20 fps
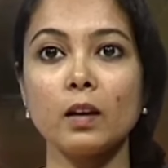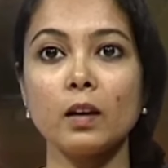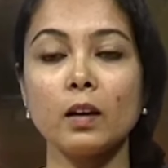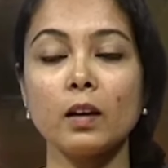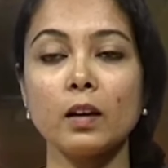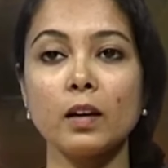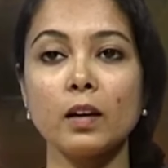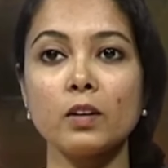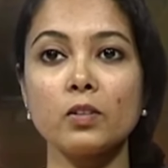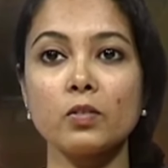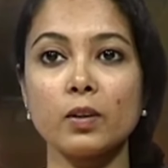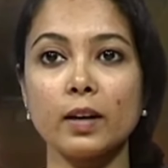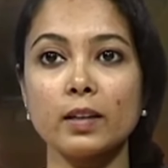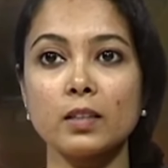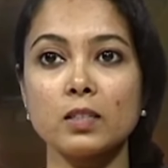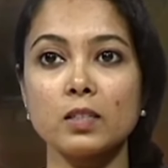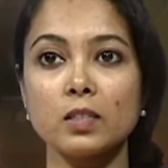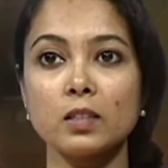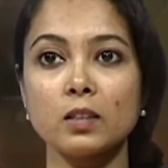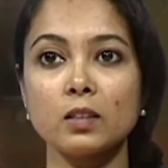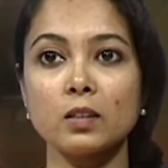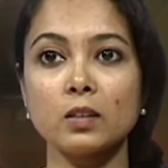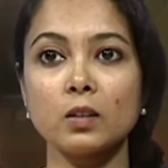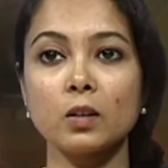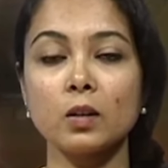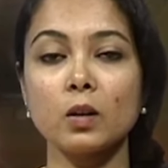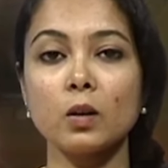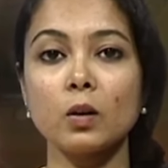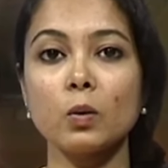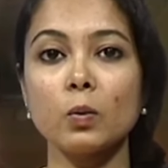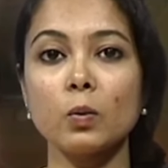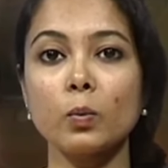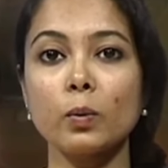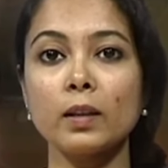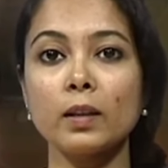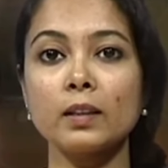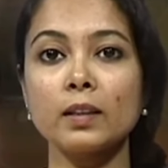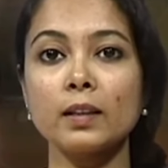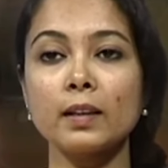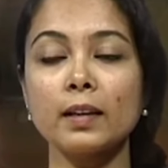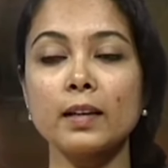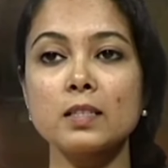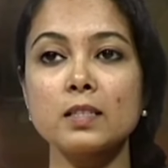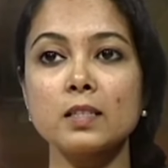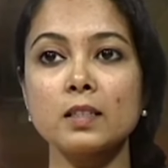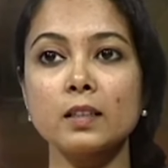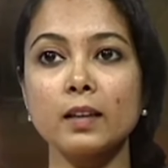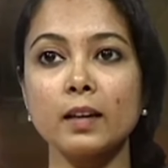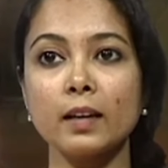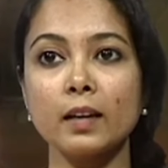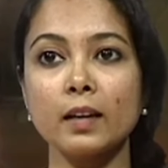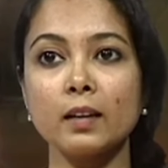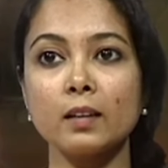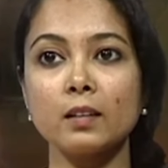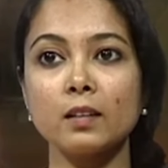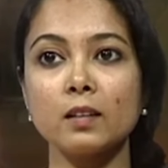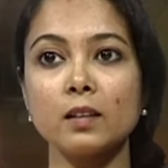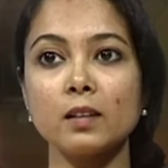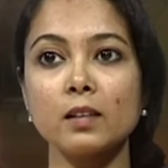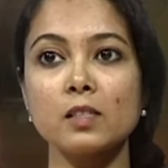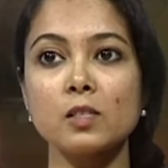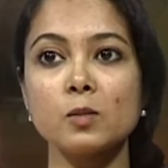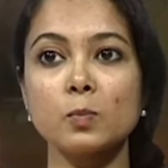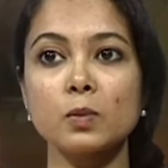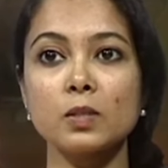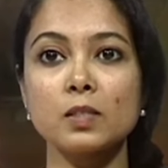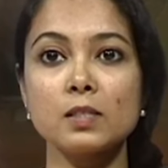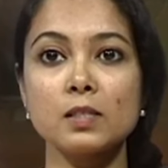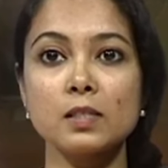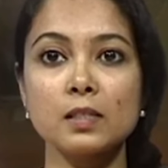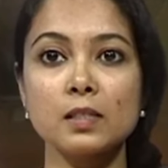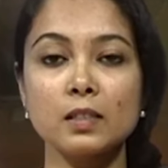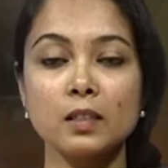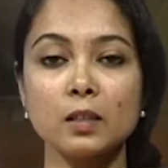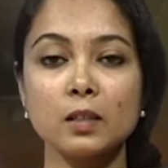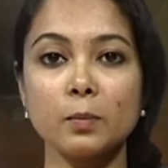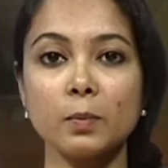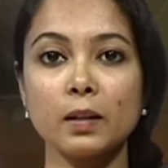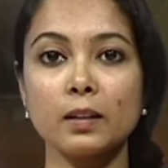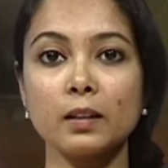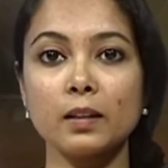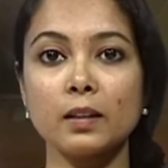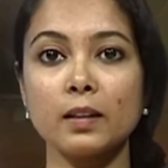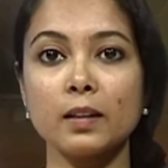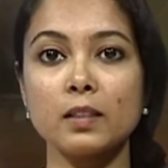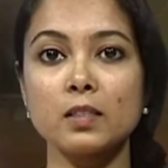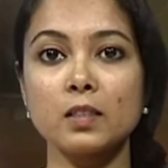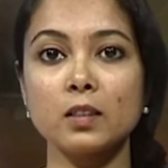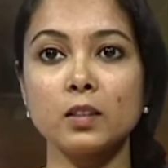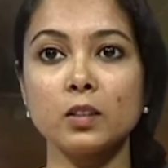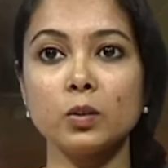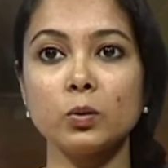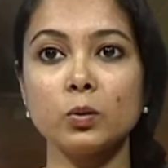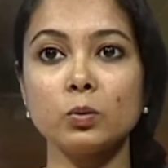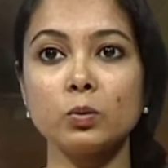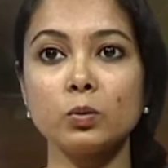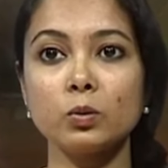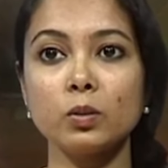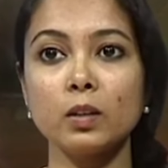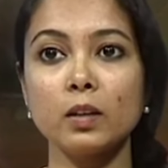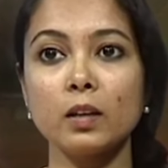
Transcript: In writing, when the letter N is preceded by the letter U,